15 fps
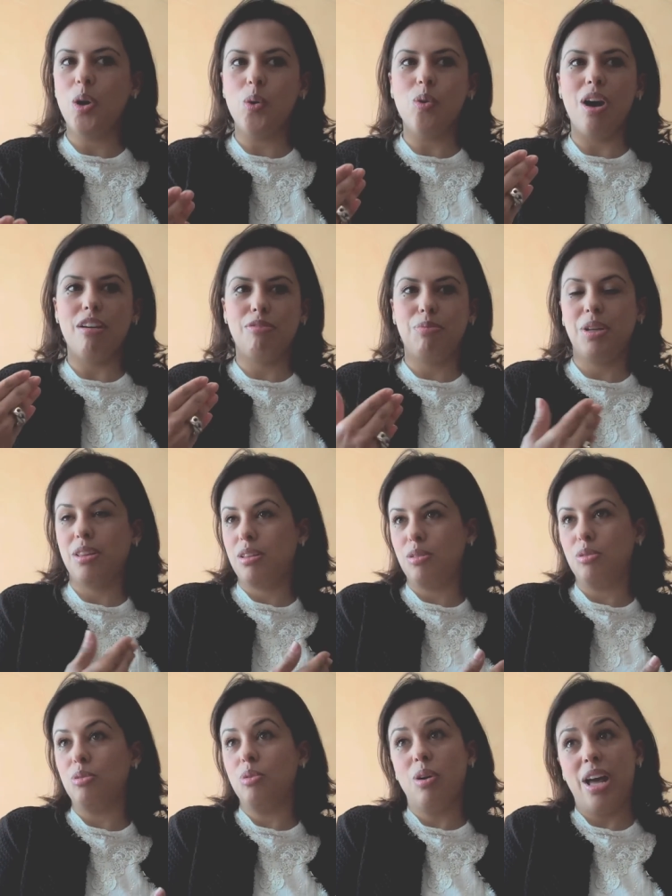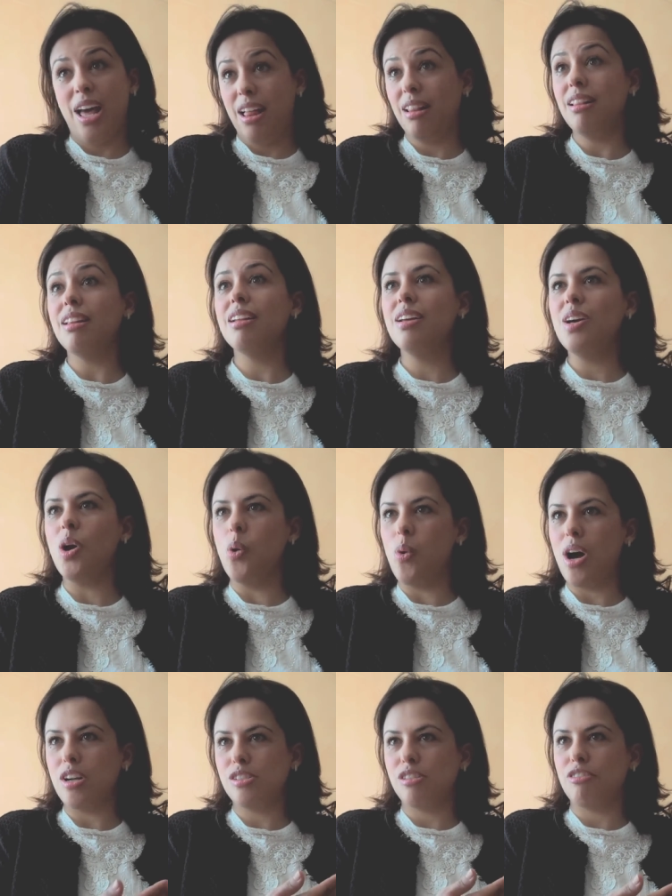who have been through hell who
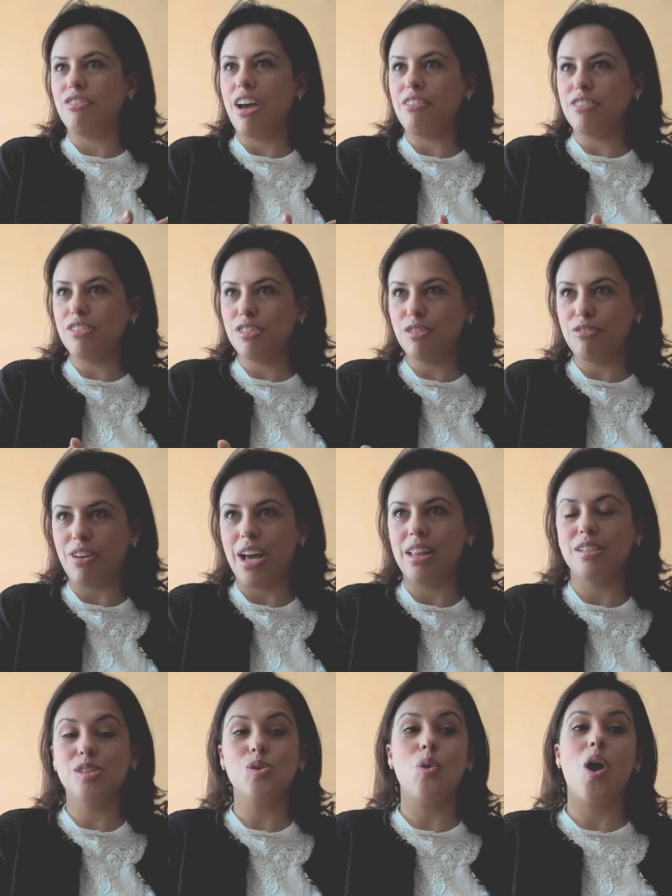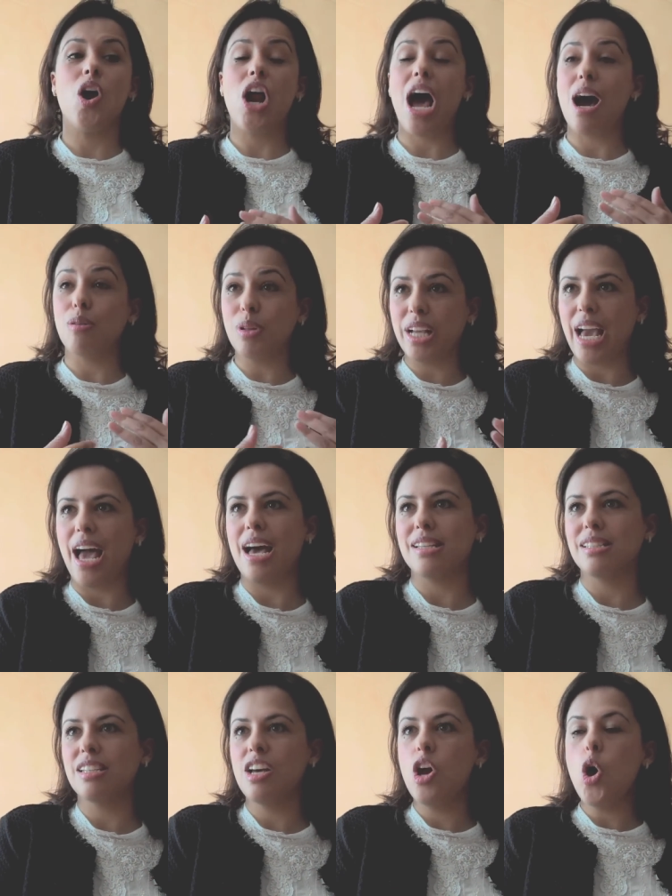are survivors of violence, who are
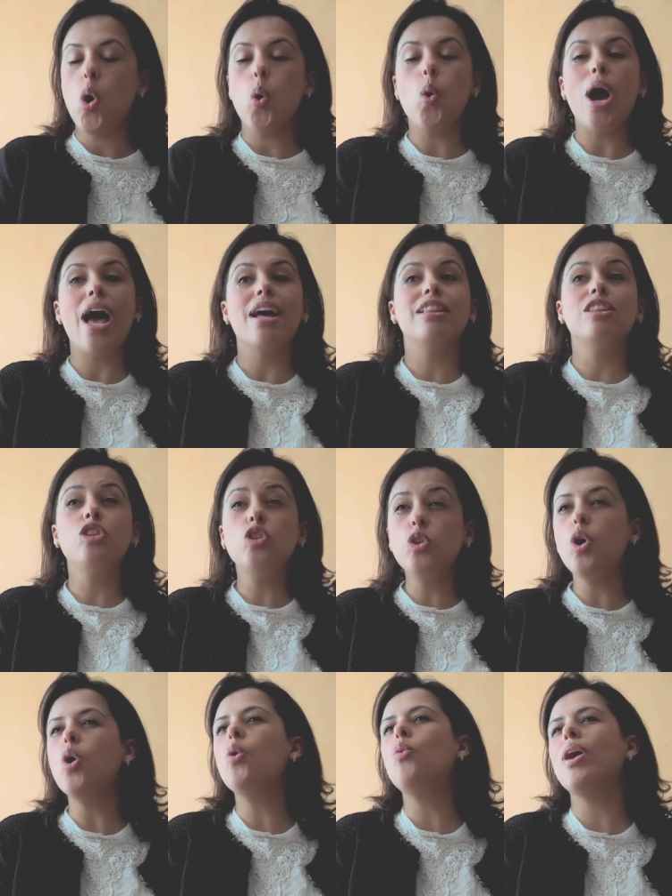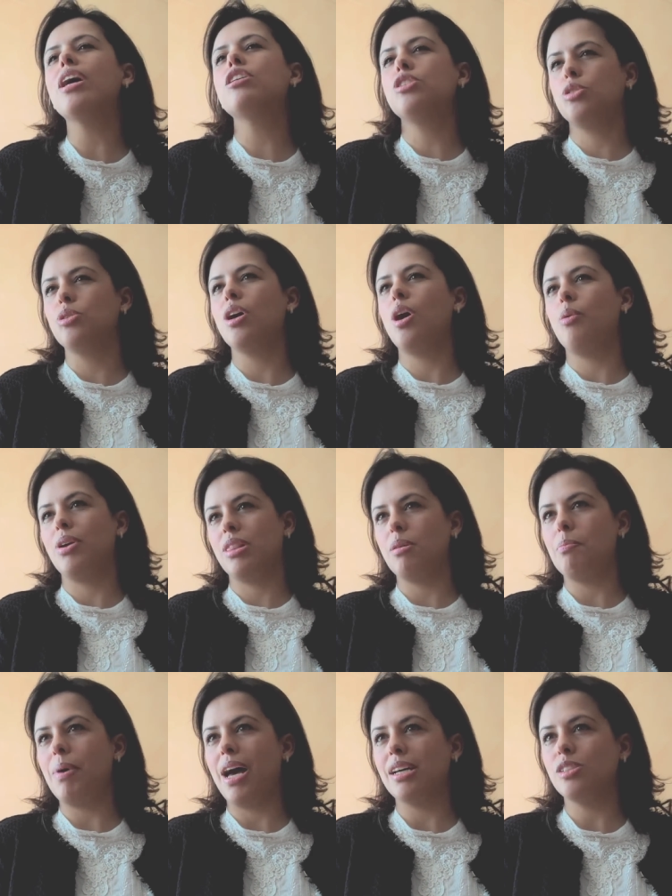outcasts, who had nowhere to go in the
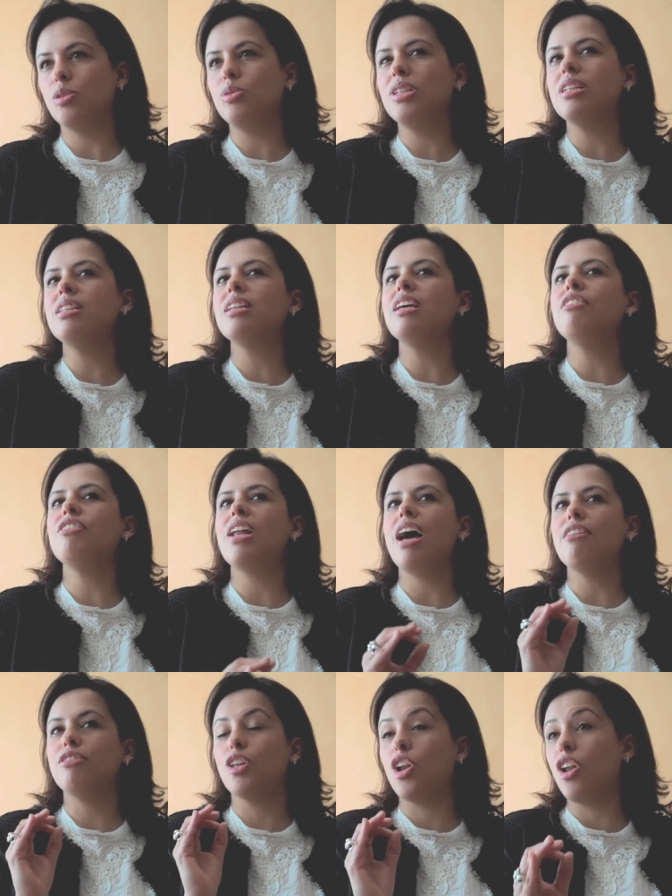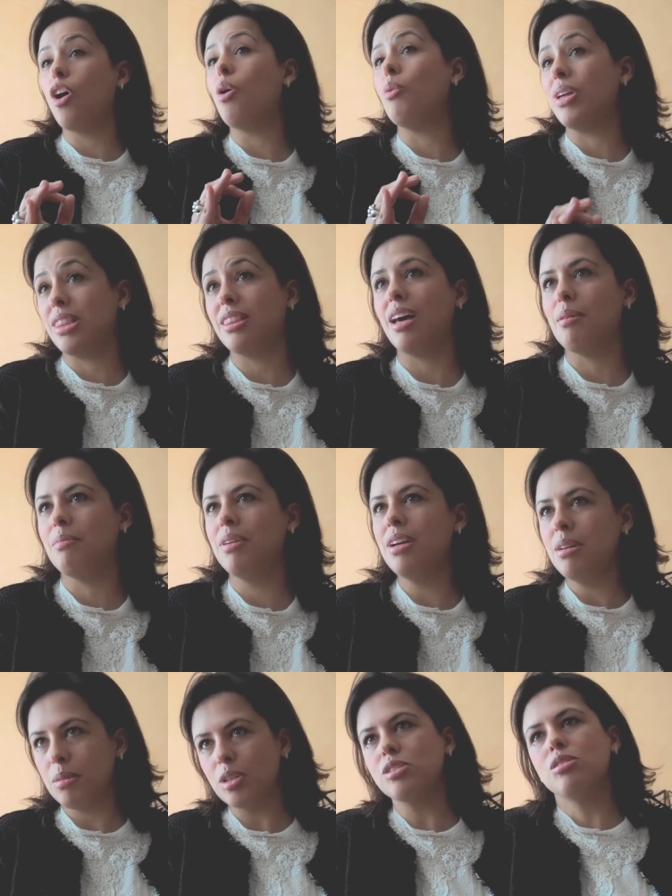past, who didn't even have the law with them
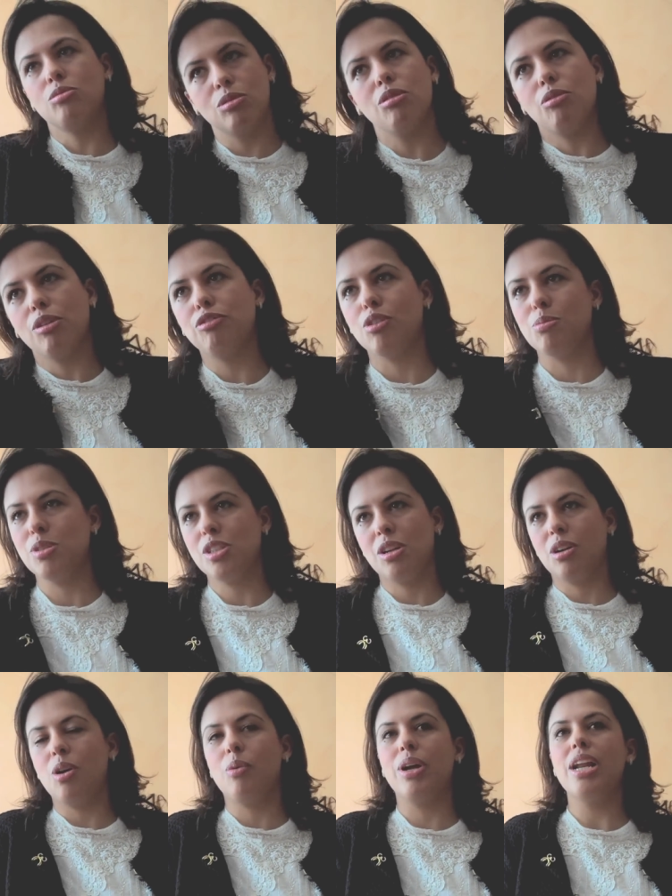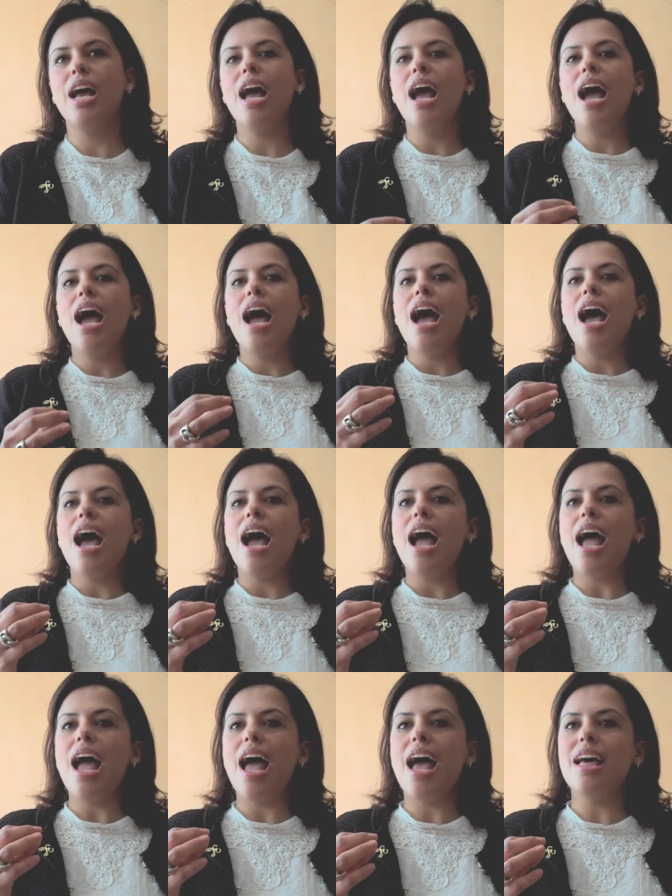because the reform is ongoing.
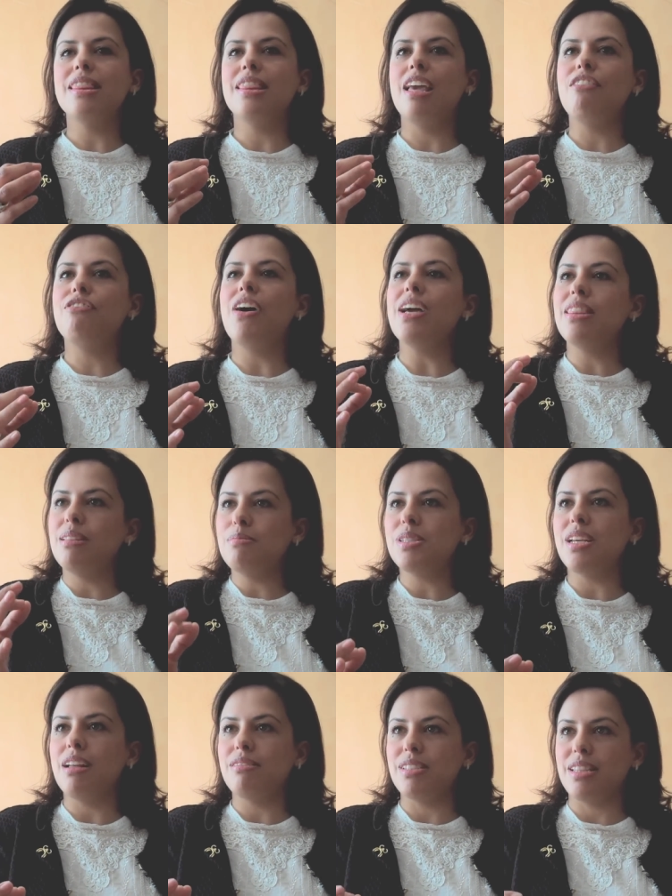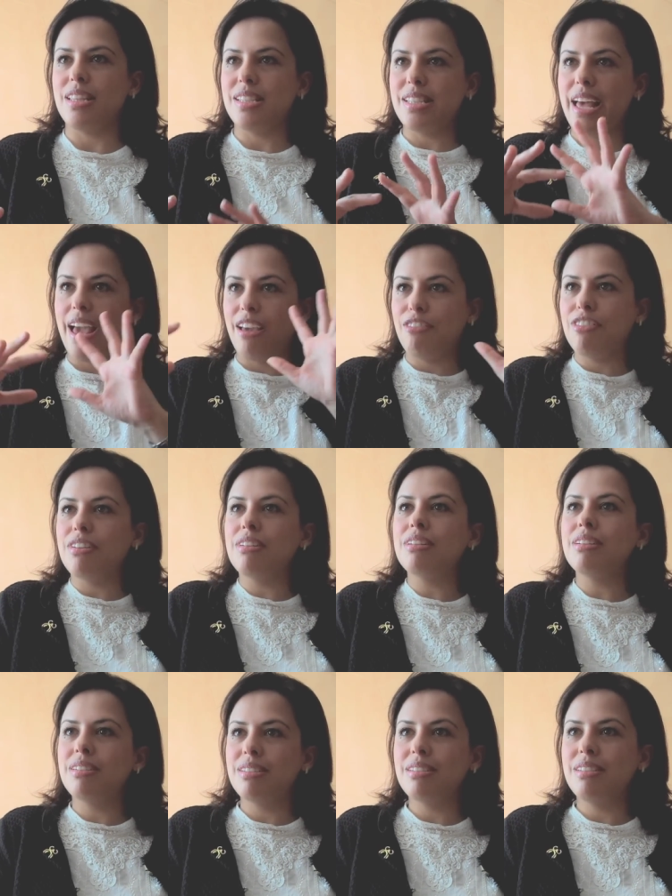And they find themselves in this haven
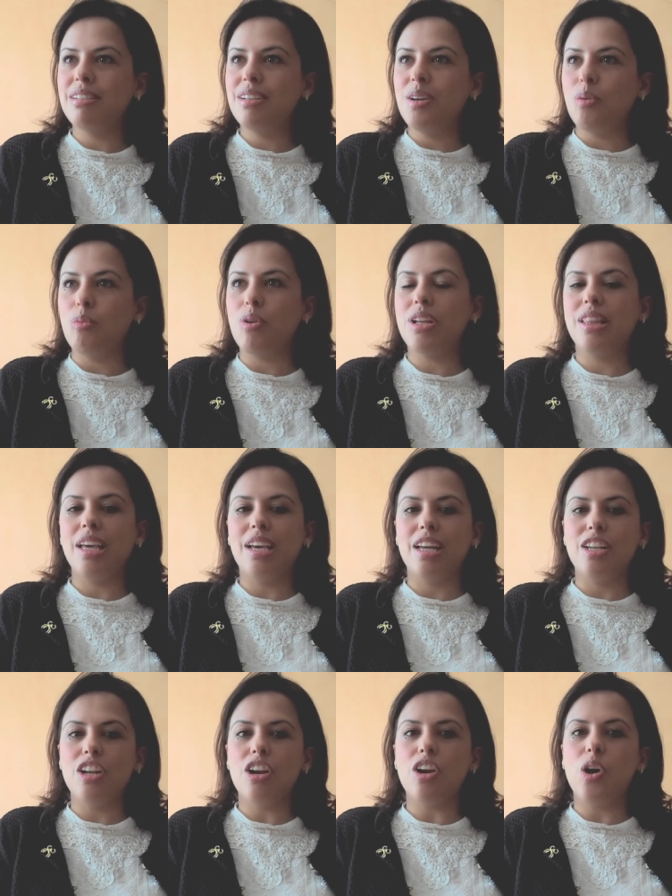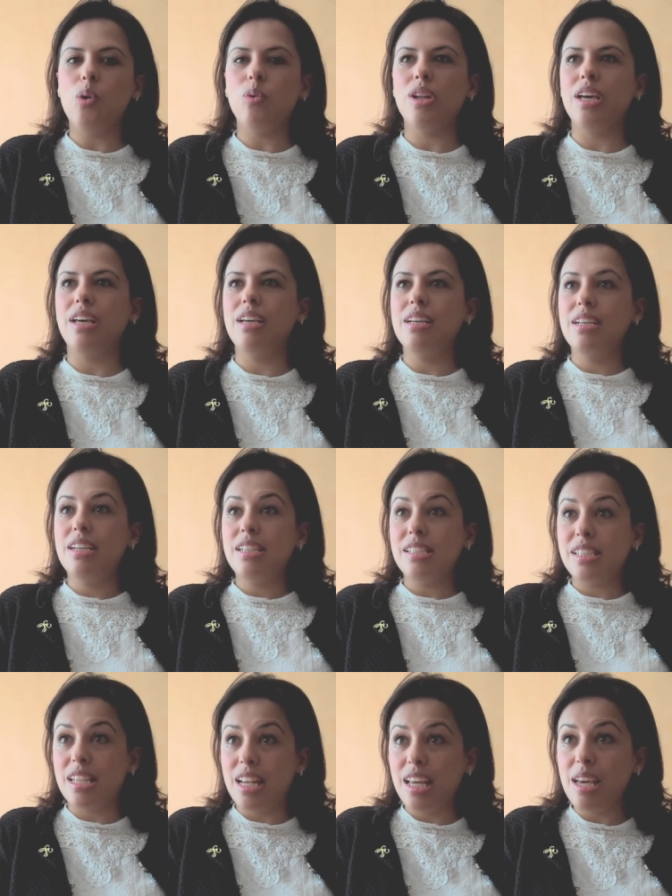where they can not only
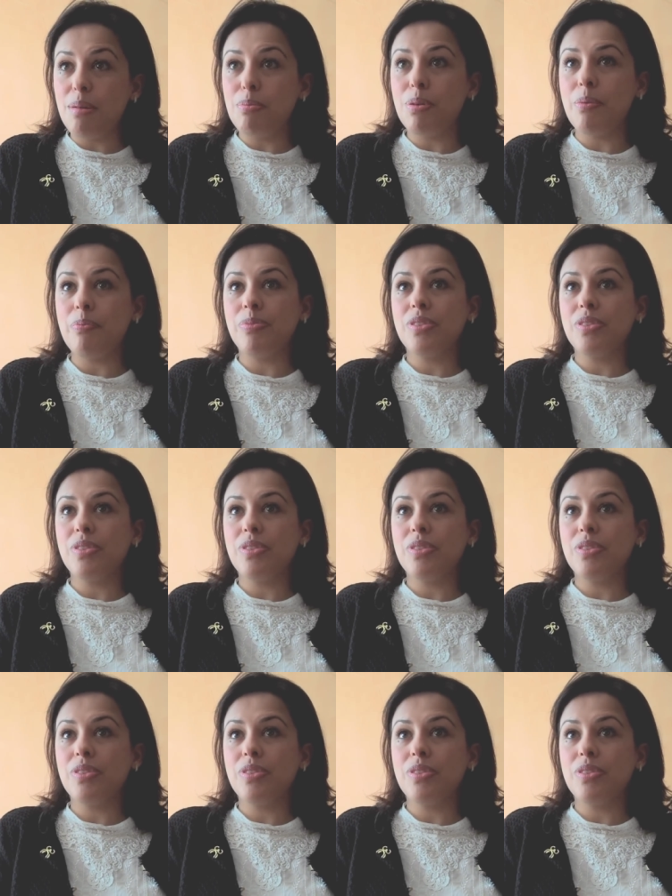sleep